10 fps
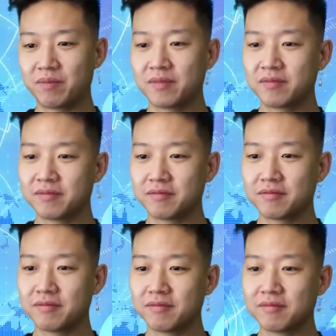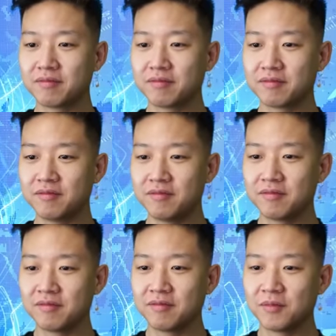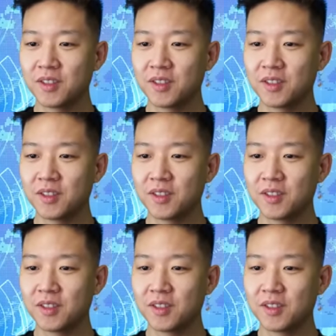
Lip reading: Nothing is said.